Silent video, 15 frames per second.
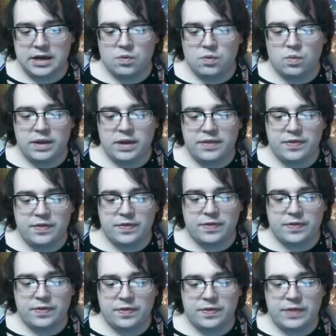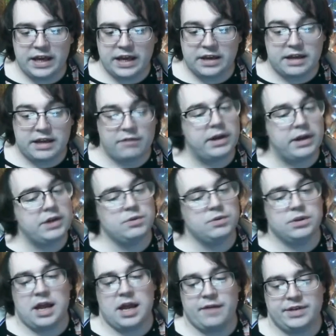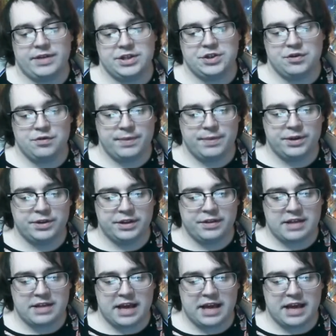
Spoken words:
One thing, because I ran into a lot of issues building this,